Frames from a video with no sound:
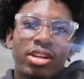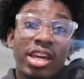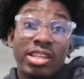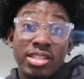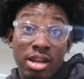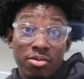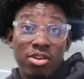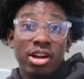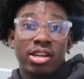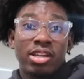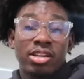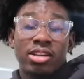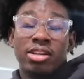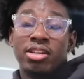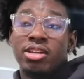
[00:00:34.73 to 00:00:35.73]
ASAP
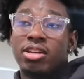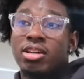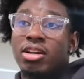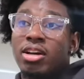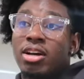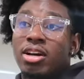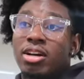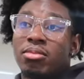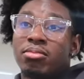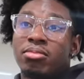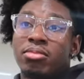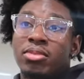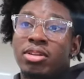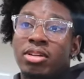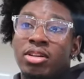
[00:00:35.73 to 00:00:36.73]
Rocky.
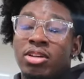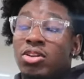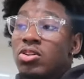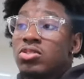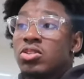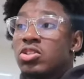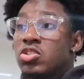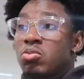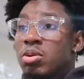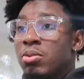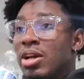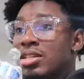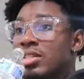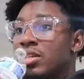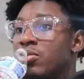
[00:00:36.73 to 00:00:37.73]
Those are the only two people
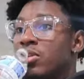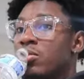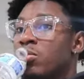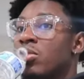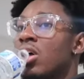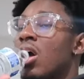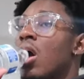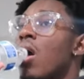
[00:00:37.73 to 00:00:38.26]
I see with them.